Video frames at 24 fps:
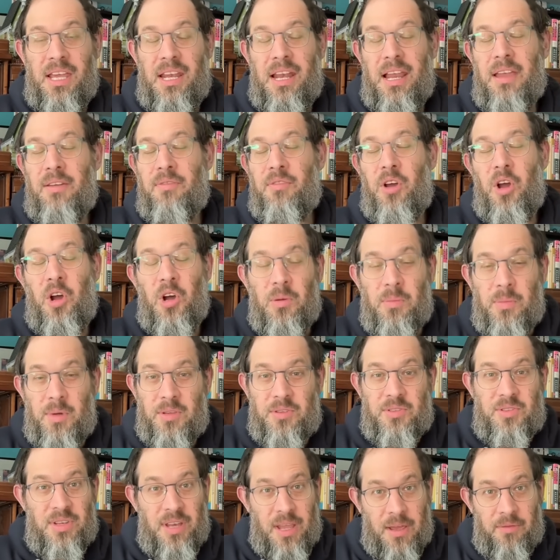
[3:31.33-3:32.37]
and I've
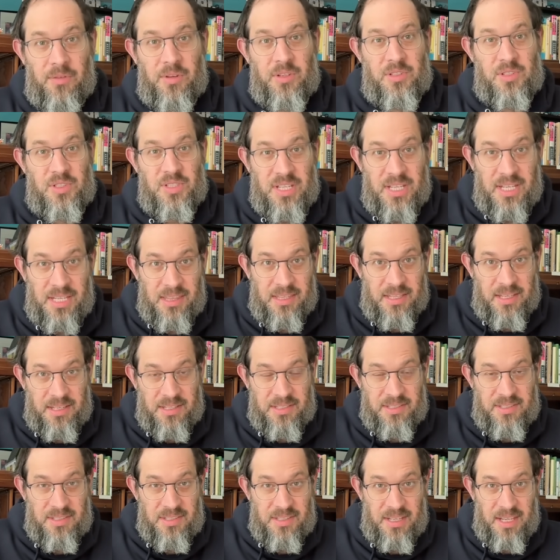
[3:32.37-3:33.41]
almost never seen
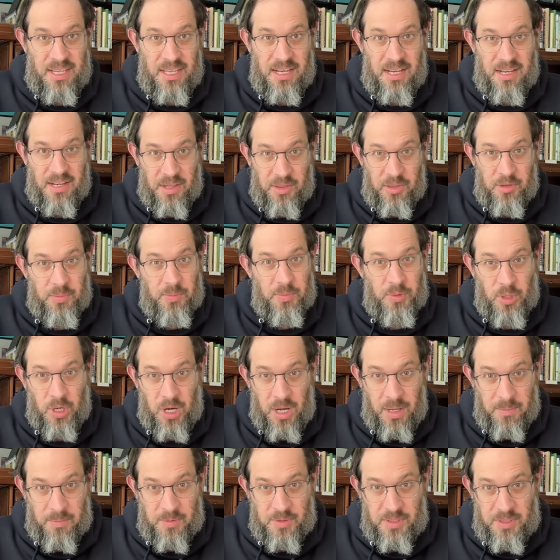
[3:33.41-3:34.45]
this in another
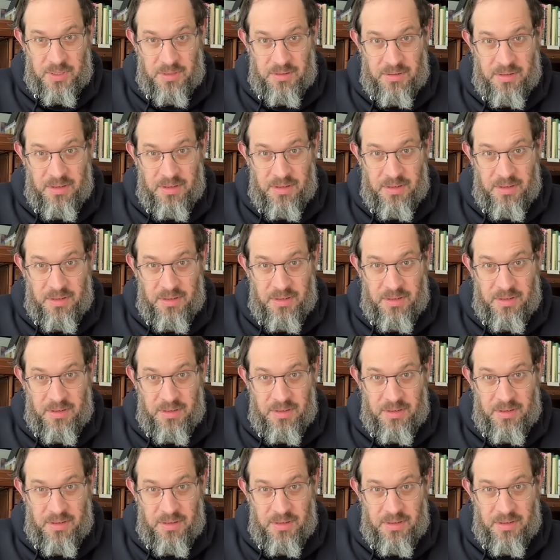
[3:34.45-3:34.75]
prompt.